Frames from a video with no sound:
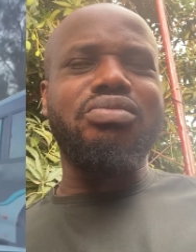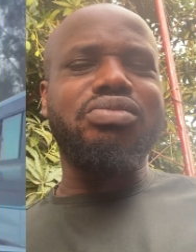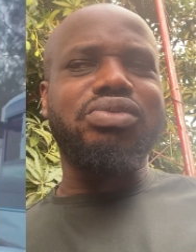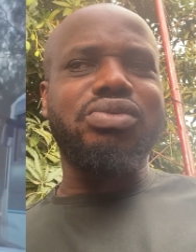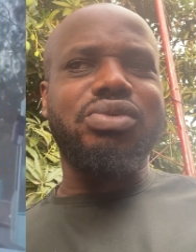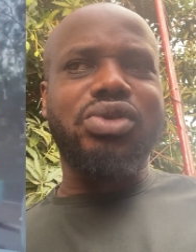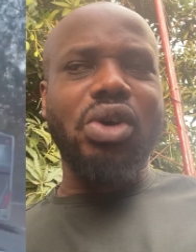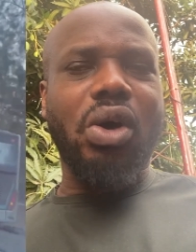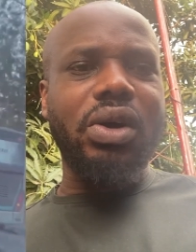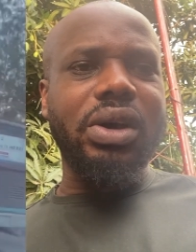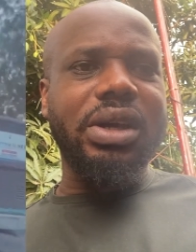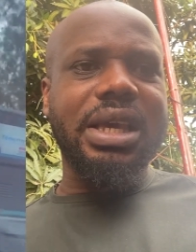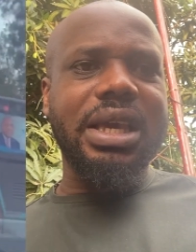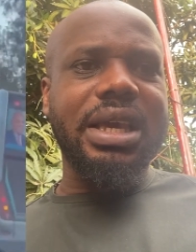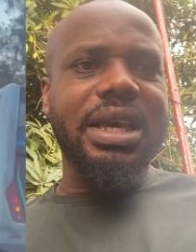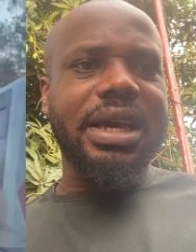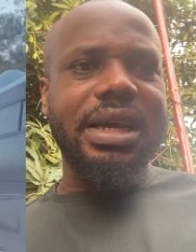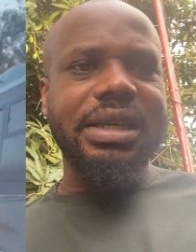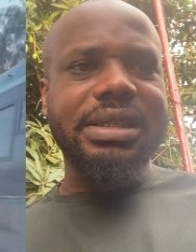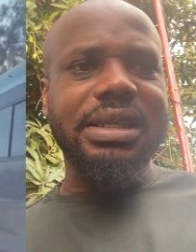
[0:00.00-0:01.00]
donkey
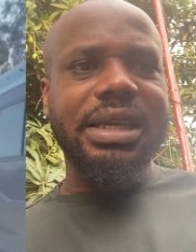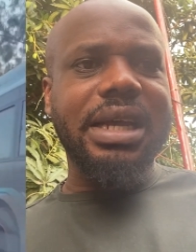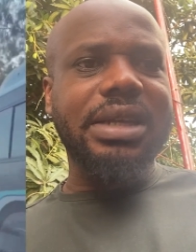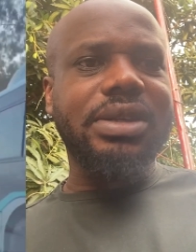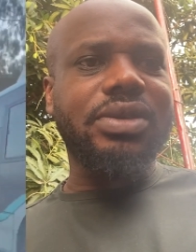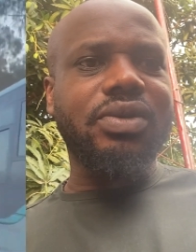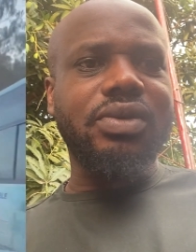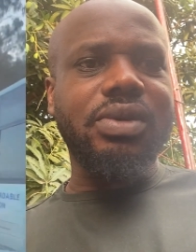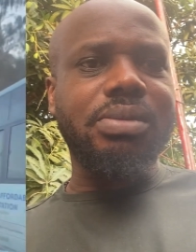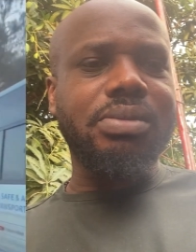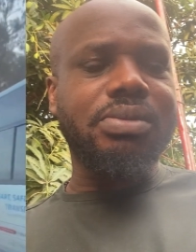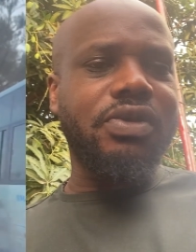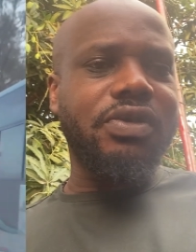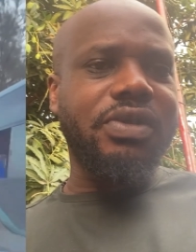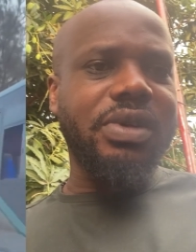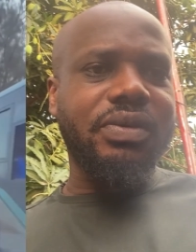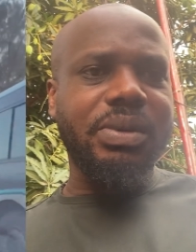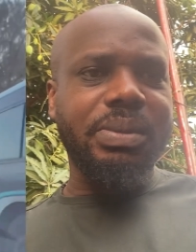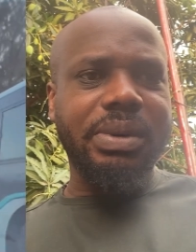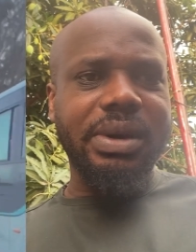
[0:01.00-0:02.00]
years, he had to remove and
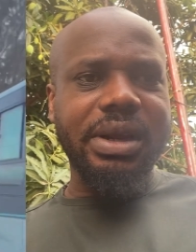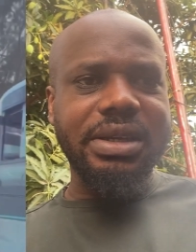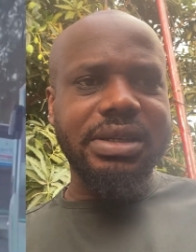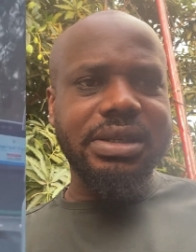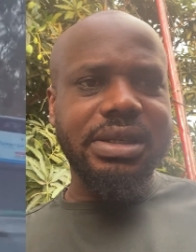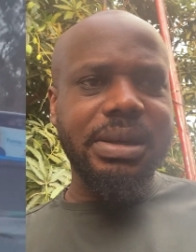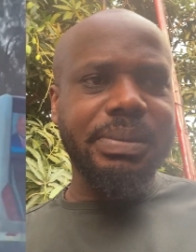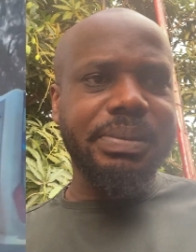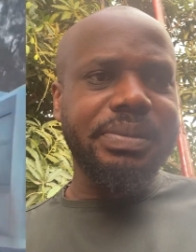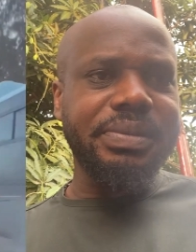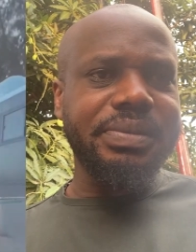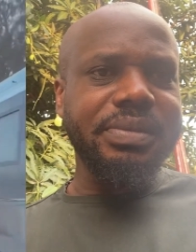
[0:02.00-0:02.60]
replace them.